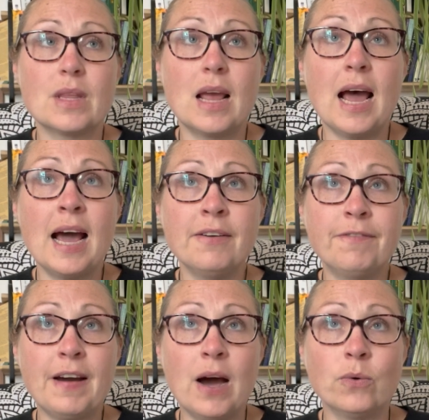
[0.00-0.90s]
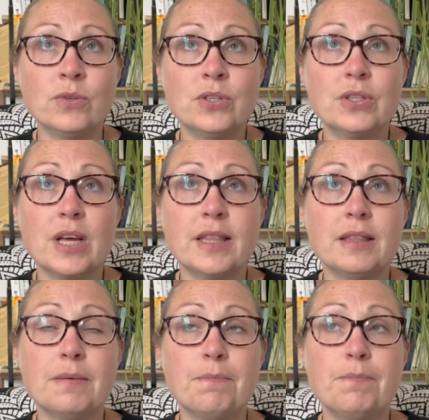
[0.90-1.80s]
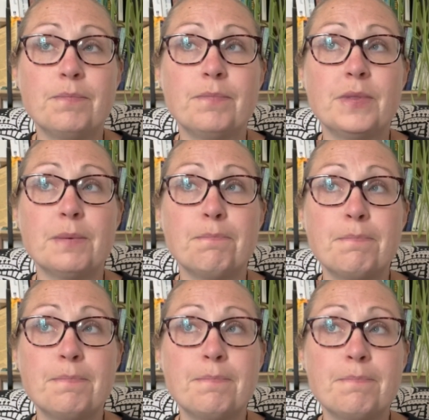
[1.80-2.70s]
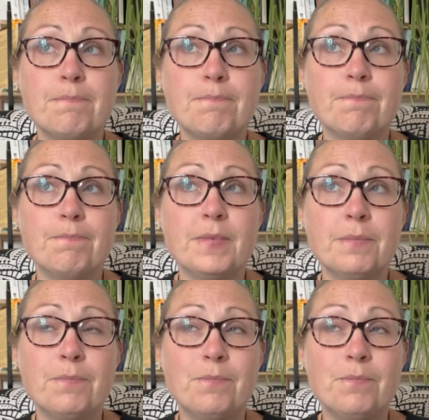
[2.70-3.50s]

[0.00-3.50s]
I found that the